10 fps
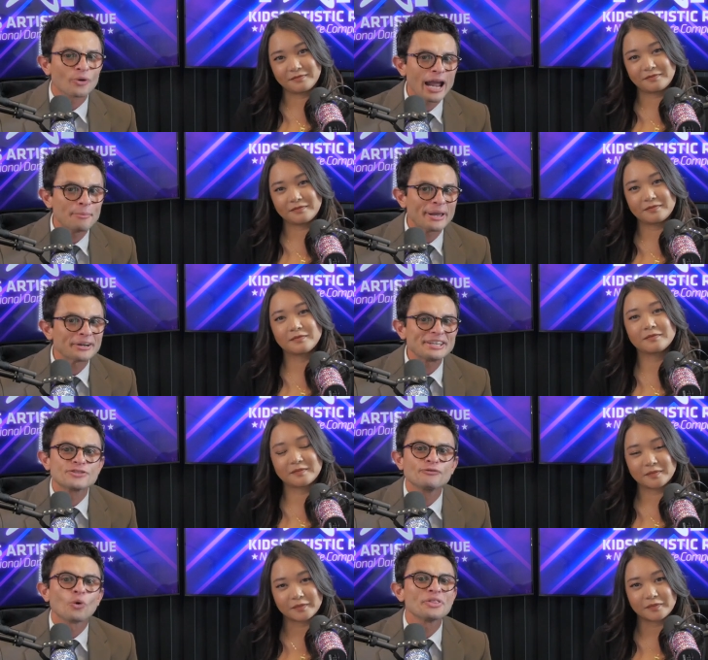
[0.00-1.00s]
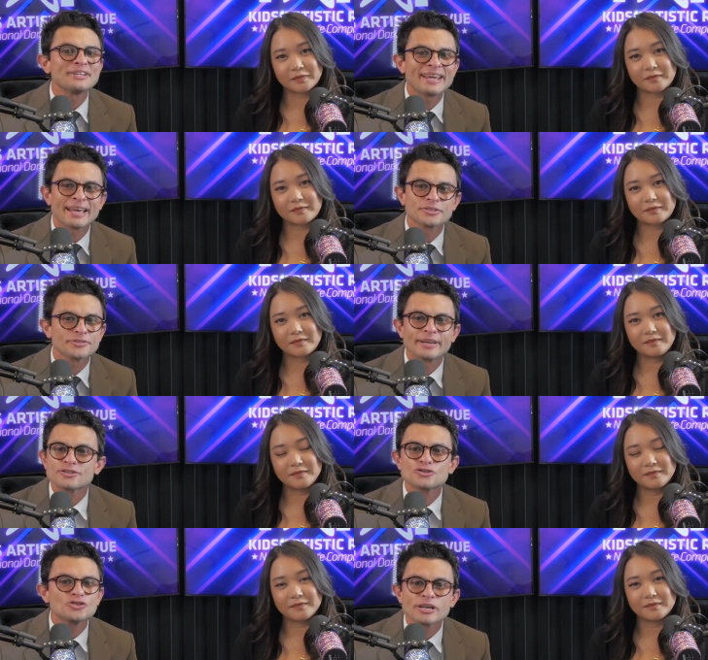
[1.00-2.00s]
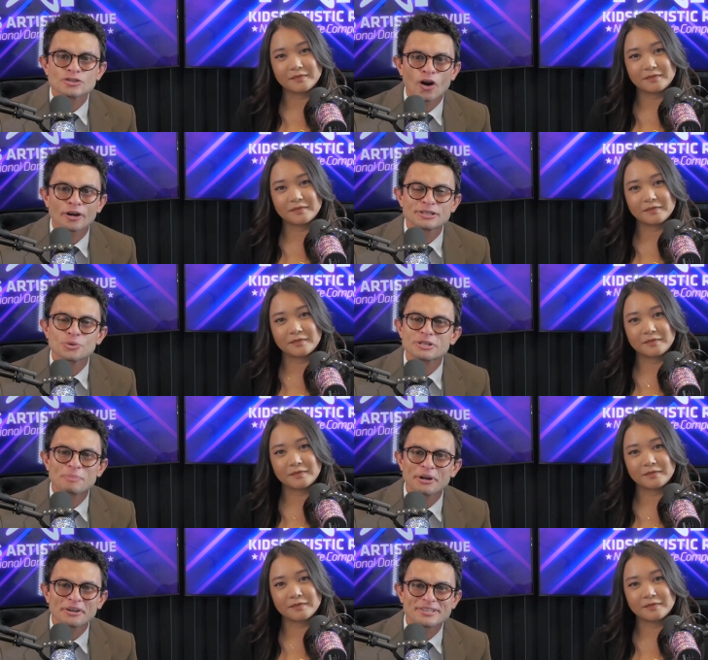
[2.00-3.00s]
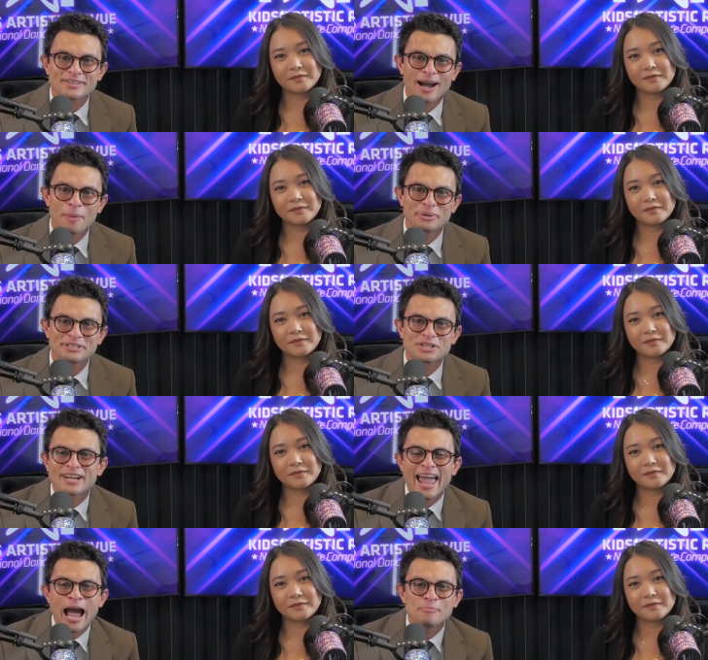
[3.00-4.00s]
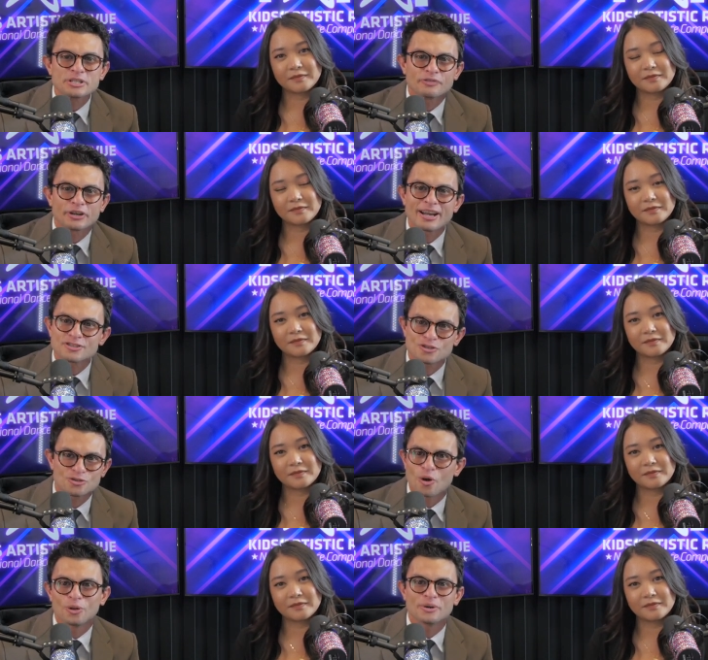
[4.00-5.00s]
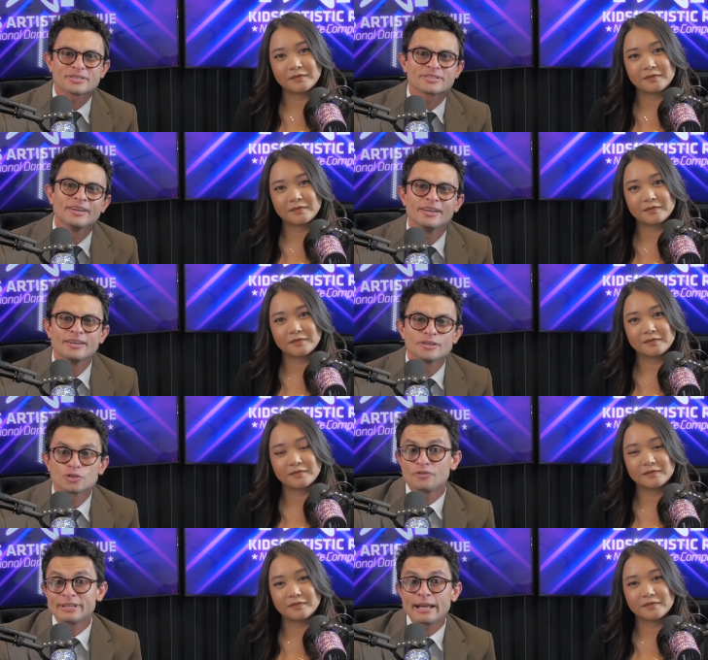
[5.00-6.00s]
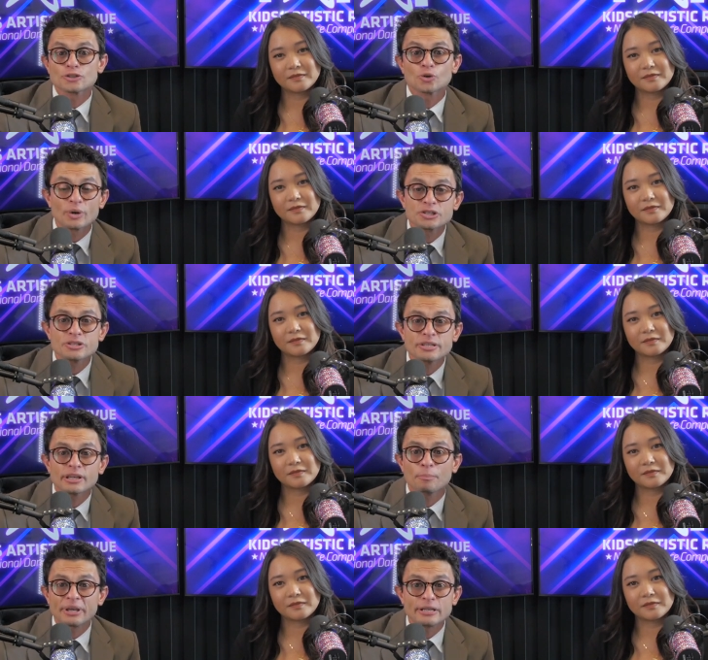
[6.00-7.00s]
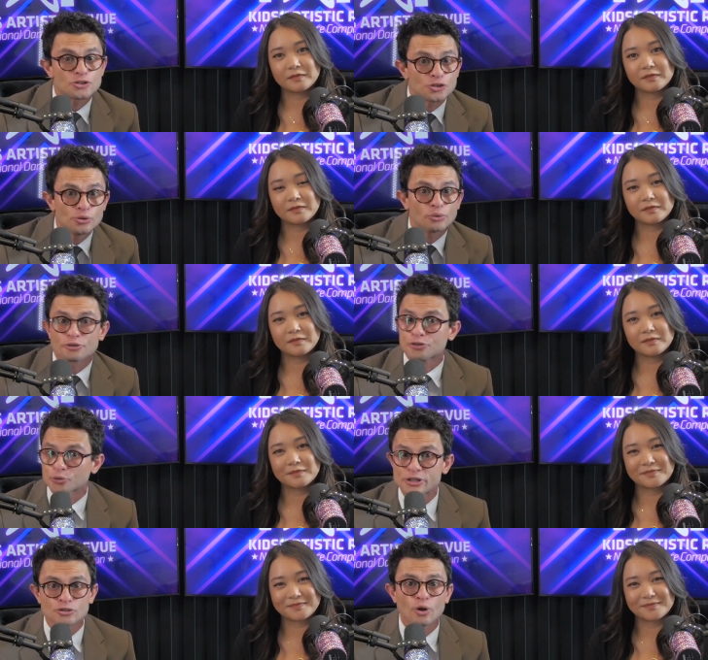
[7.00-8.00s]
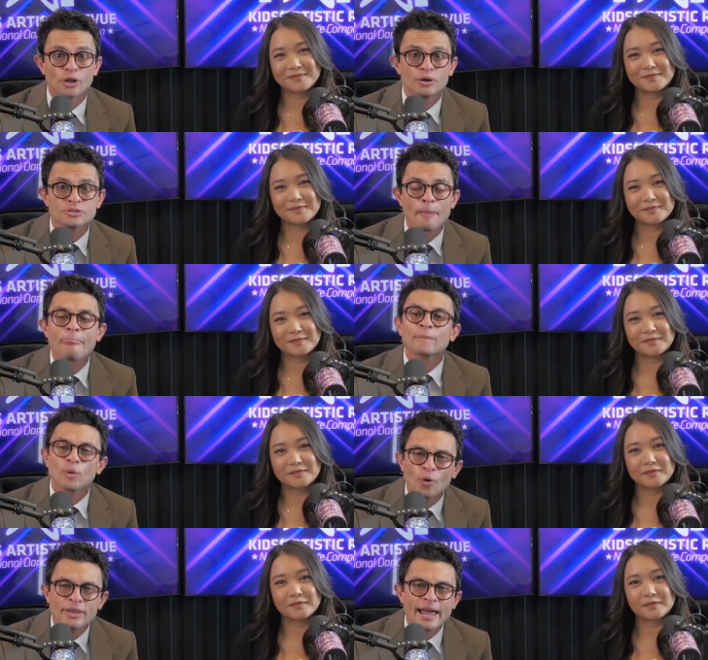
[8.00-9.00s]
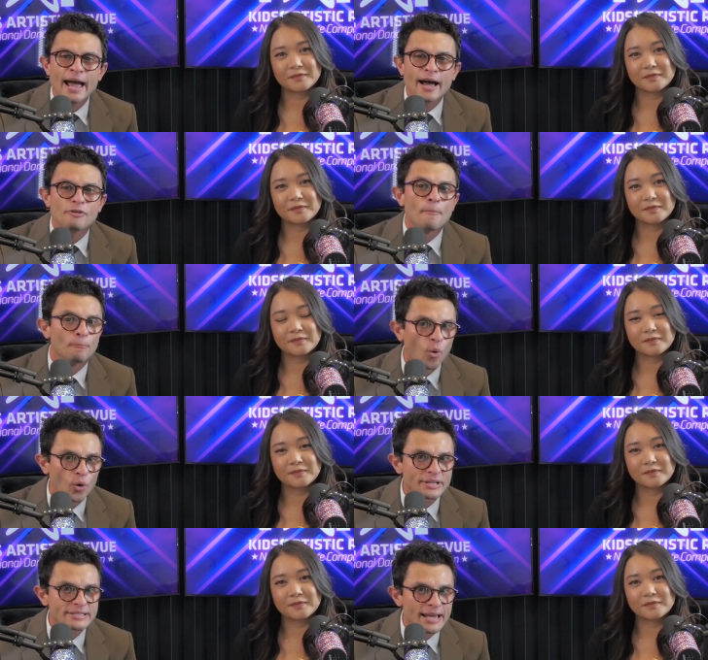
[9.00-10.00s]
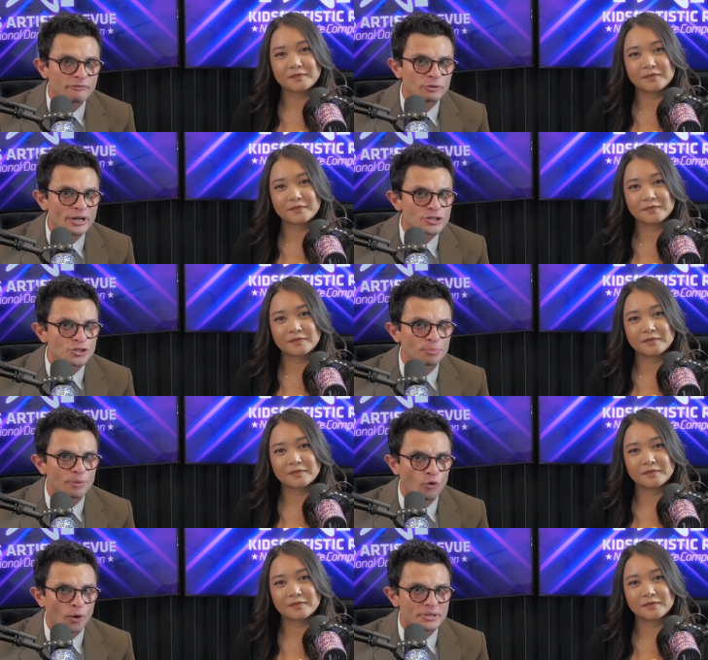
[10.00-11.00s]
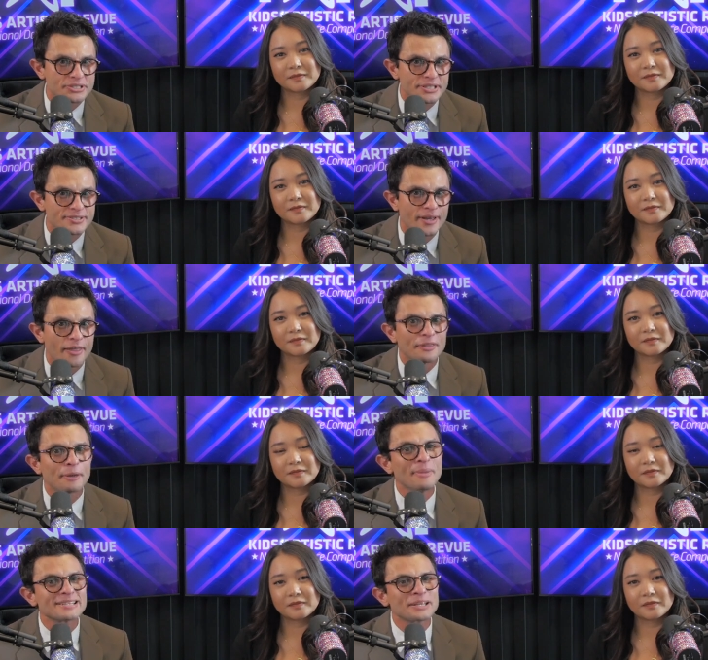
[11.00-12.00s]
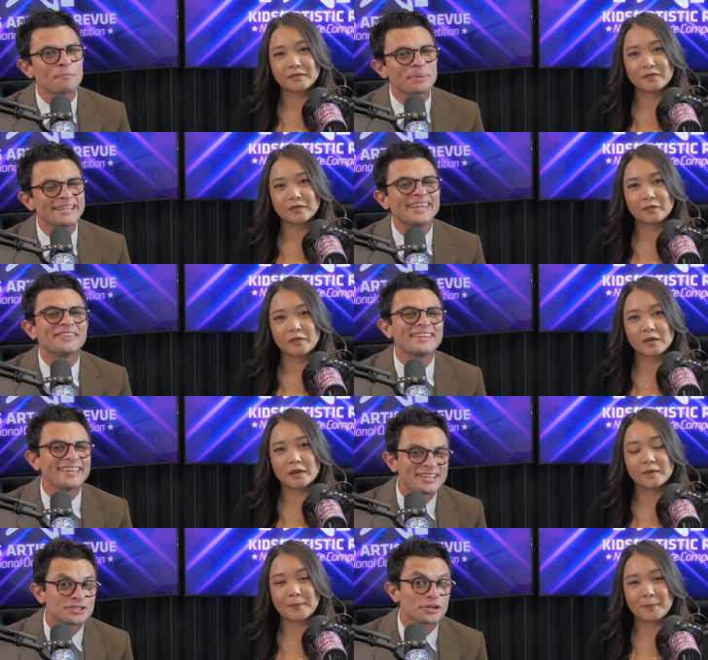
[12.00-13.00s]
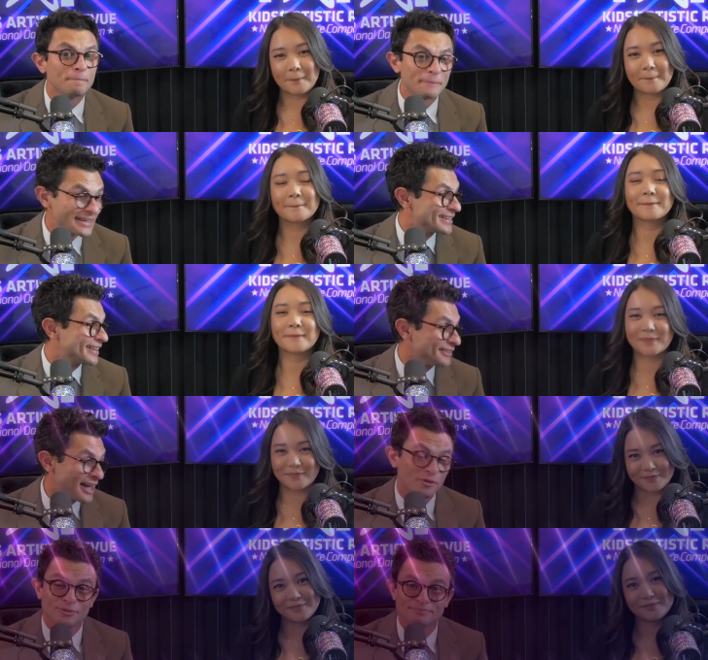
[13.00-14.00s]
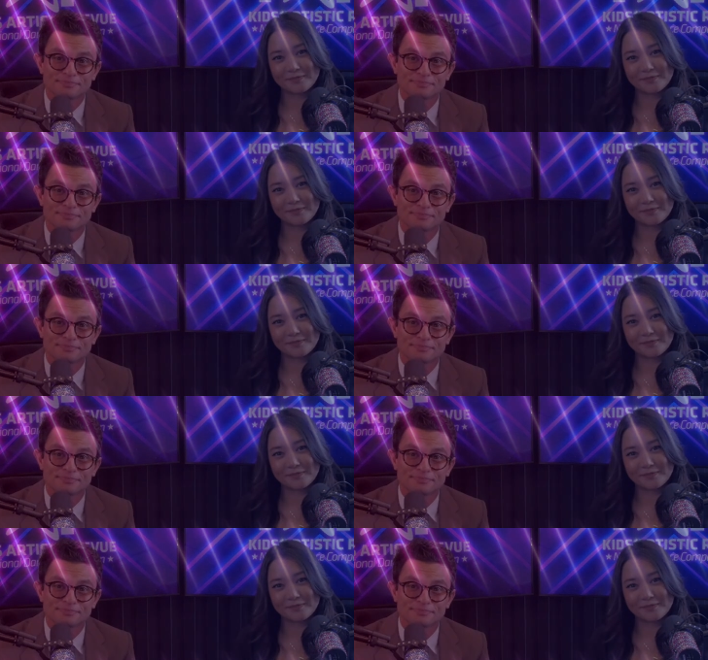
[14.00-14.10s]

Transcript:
Speaker 1: primary is for the dancer that is just starting to experience the competition atmosphere as a soloist. So if a dancer wishes to compete two or three solos, or they have more than seven registered performances, they must compete in the intermediate level.